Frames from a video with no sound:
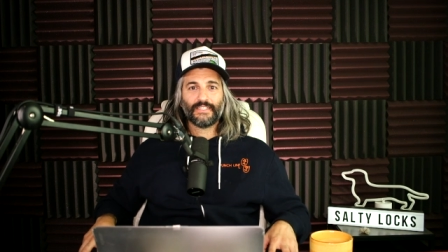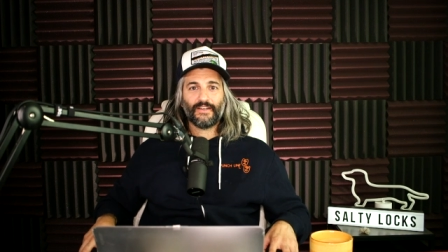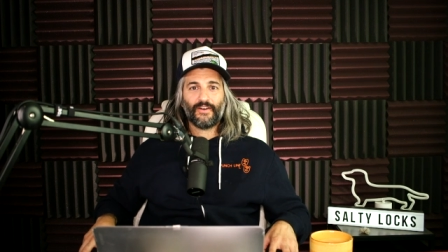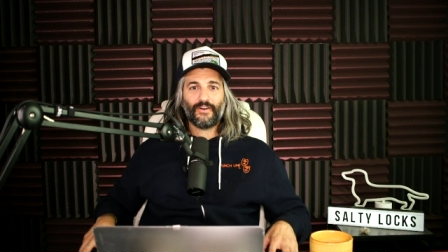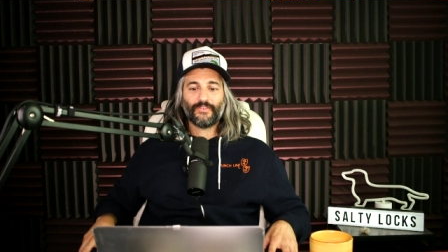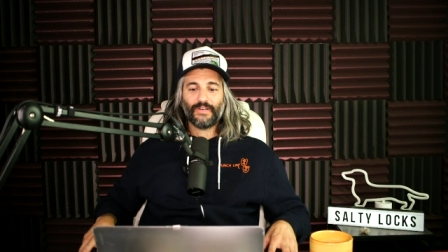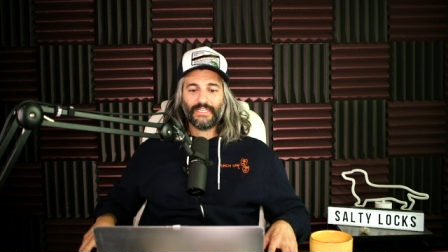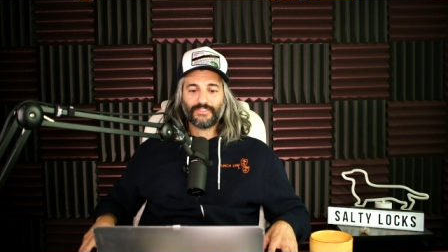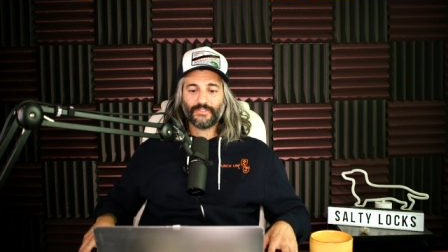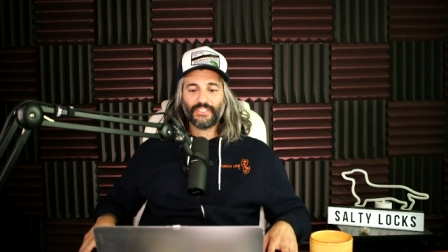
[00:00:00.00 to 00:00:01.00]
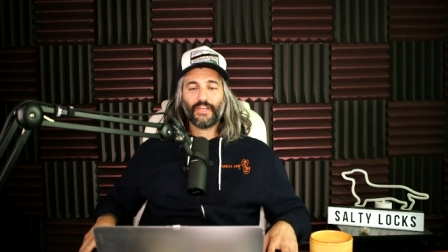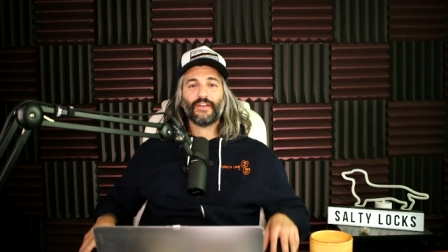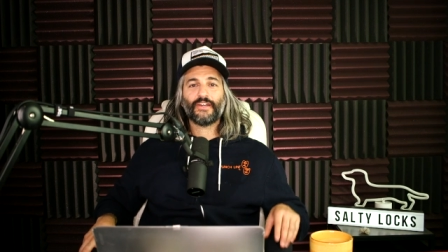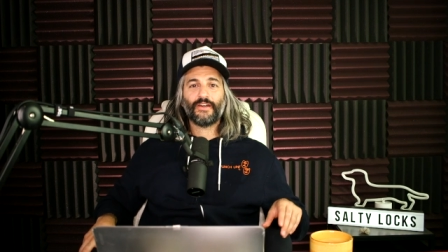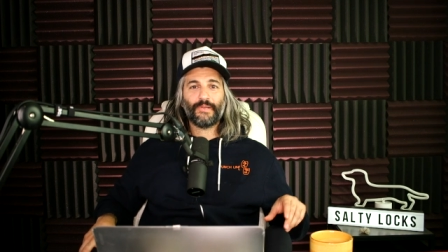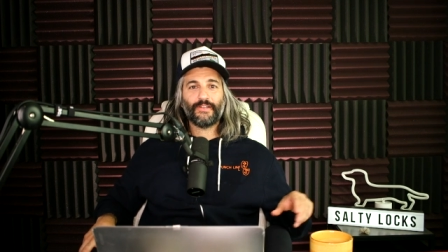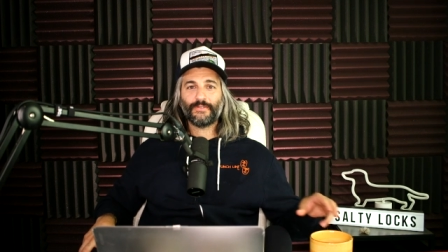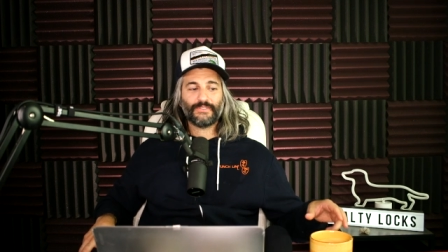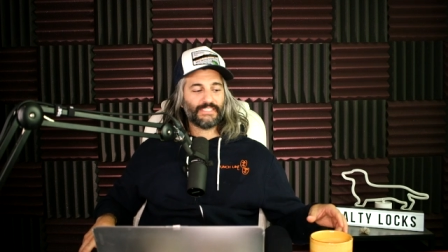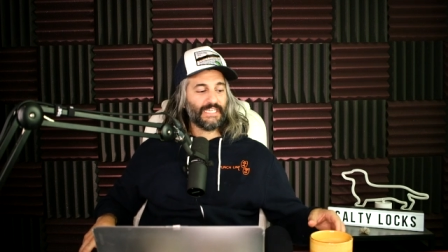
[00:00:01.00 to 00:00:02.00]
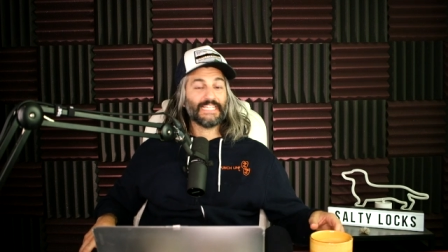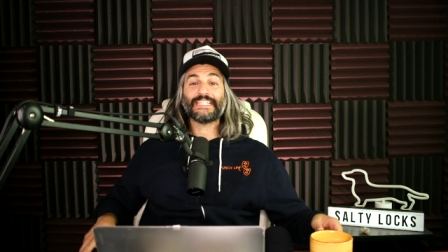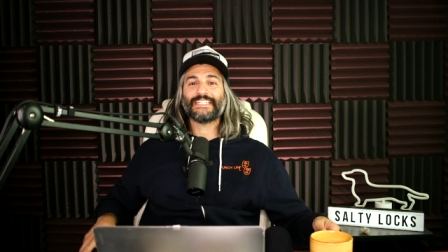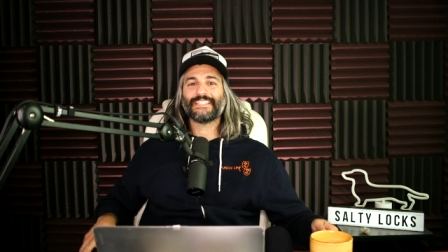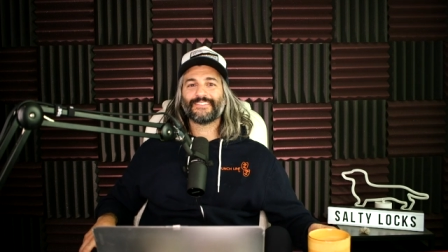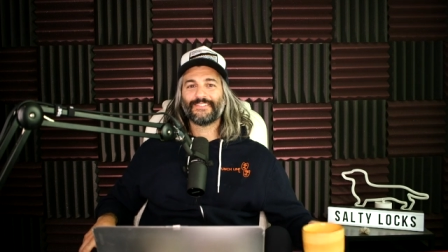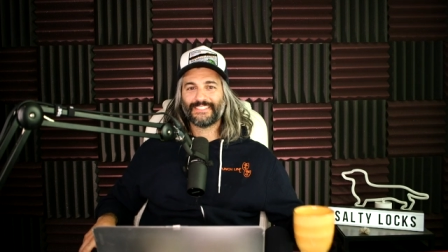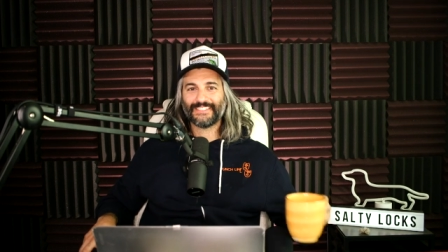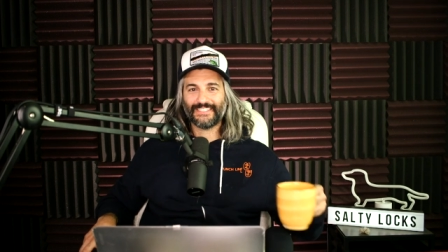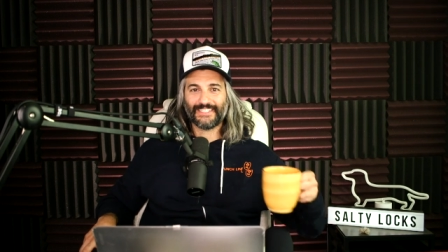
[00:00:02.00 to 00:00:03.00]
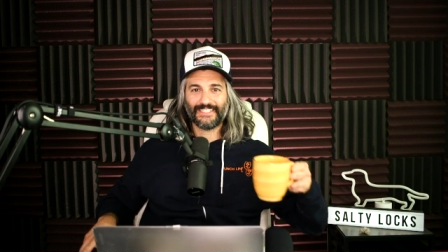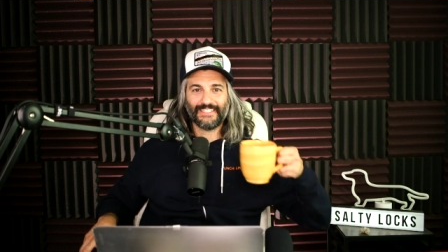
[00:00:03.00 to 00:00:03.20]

All right. So, JR apparently was in England recently.